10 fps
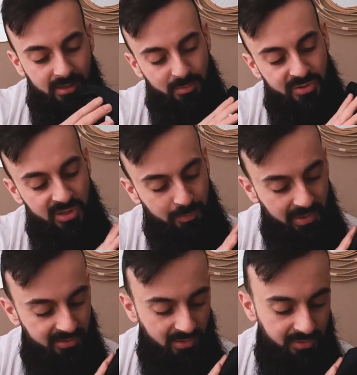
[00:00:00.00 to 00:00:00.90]
My cheek
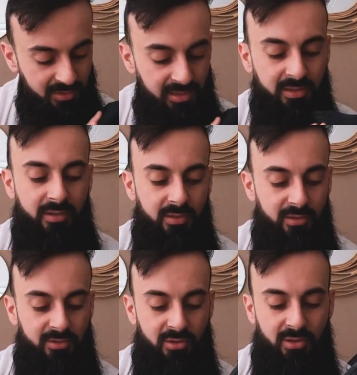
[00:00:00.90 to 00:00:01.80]
pad's underneath,
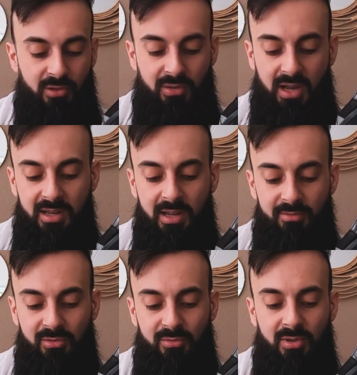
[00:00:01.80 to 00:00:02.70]
so I have
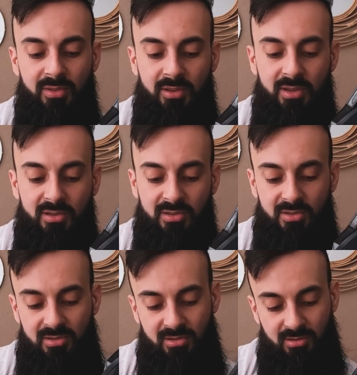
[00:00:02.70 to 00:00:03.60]
to run
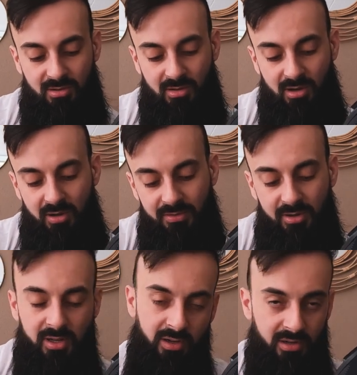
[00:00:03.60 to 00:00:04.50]
this under
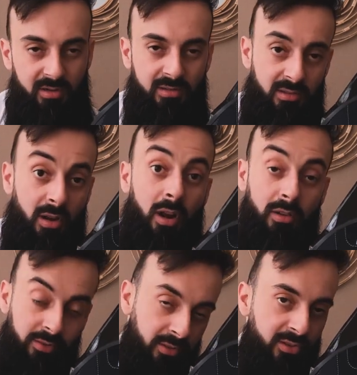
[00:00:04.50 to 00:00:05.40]
here,
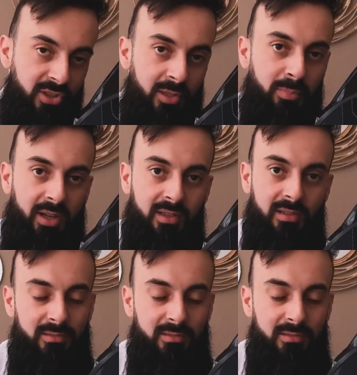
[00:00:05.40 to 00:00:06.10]
under the cheek pad.